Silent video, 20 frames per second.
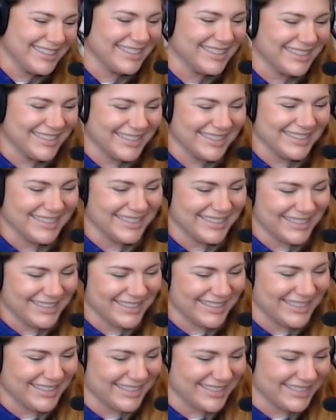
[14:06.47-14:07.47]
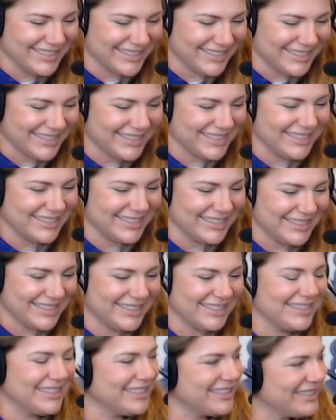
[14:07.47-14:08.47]

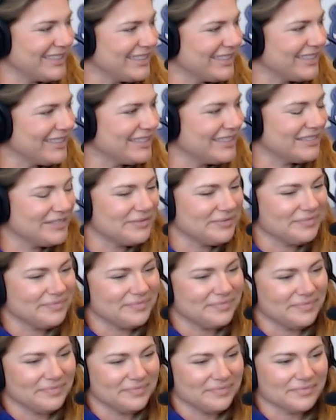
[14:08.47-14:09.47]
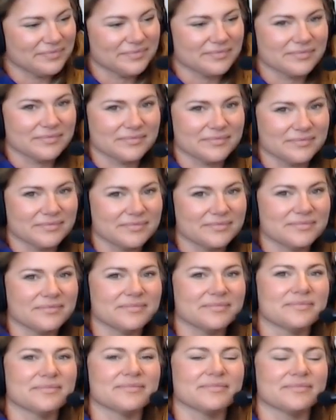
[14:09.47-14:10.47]

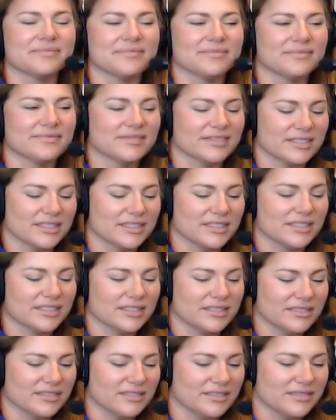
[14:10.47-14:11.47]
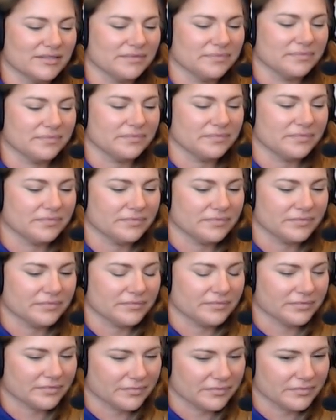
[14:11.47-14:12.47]

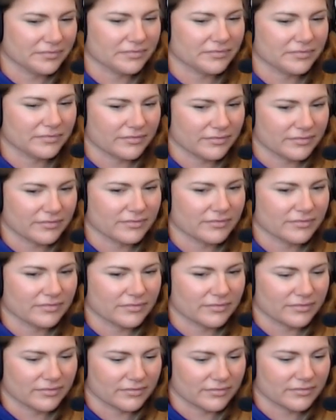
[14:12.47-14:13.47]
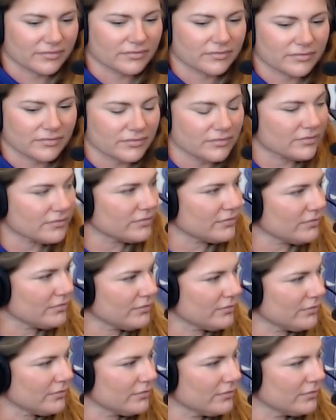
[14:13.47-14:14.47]
This person isn't speaking.